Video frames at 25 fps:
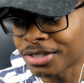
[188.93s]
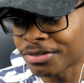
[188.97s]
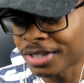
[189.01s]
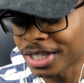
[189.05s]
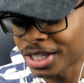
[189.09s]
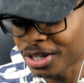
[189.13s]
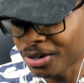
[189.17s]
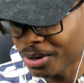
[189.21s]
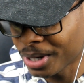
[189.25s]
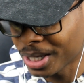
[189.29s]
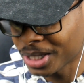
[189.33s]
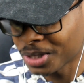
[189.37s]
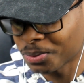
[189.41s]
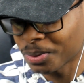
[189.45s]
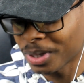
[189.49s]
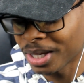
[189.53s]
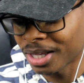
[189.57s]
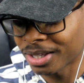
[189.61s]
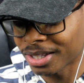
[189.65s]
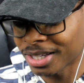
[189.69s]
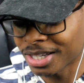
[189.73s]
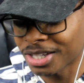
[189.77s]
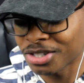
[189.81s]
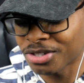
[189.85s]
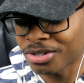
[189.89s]
video as
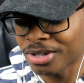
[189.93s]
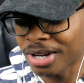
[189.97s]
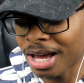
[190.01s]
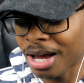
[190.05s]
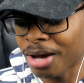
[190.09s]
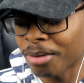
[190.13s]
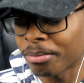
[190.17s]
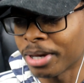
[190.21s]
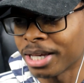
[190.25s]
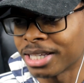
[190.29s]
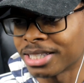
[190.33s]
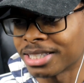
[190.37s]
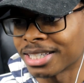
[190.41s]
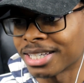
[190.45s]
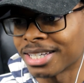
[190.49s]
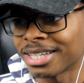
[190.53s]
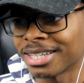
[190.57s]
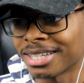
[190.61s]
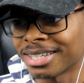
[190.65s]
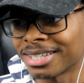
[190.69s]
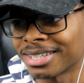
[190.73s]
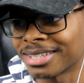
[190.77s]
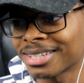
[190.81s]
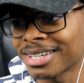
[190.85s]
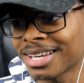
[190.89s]
well, because you know how basic
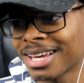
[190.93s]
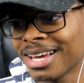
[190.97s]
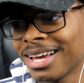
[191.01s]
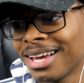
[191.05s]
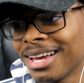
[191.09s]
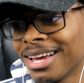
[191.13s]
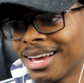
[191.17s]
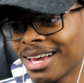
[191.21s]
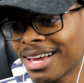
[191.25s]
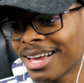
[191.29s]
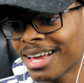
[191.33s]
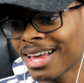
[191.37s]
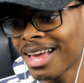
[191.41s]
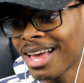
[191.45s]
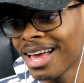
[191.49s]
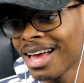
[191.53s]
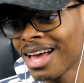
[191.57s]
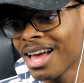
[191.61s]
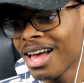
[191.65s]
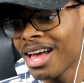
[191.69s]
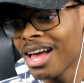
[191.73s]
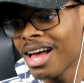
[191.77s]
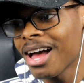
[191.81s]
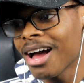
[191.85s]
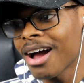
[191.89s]
he is. Alright,
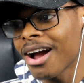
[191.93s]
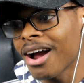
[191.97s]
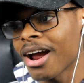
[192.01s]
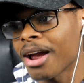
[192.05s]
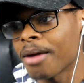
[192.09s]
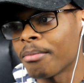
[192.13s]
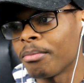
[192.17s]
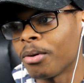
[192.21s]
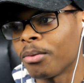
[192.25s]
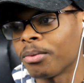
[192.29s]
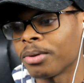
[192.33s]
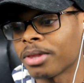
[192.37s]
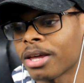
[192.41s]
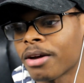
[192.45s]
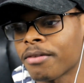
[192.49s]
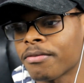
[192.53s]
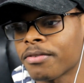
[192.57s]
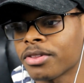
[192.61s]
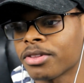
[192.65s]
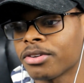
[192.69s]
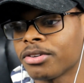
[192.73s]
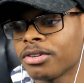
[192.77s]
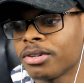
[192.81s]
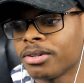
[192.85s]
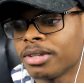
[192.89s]
but without
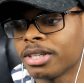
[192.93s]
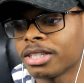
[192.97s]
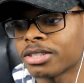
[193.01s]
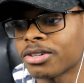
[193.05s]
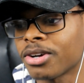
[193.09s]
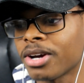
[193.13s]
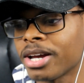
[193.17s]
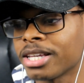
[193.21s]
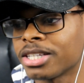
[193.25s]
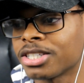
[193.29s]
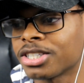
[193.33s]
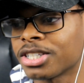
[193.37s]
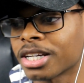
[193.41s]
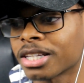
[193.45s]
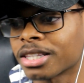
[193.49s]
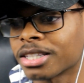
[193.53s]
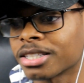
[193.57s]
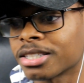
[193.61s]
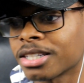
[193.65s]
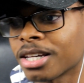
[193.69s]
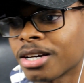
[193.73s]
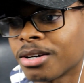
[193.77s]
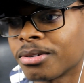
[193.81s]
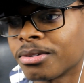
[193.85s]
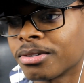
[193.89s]
further ado, let's go ahead and check
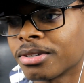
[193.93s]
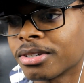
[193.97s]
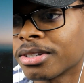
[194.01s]
this out.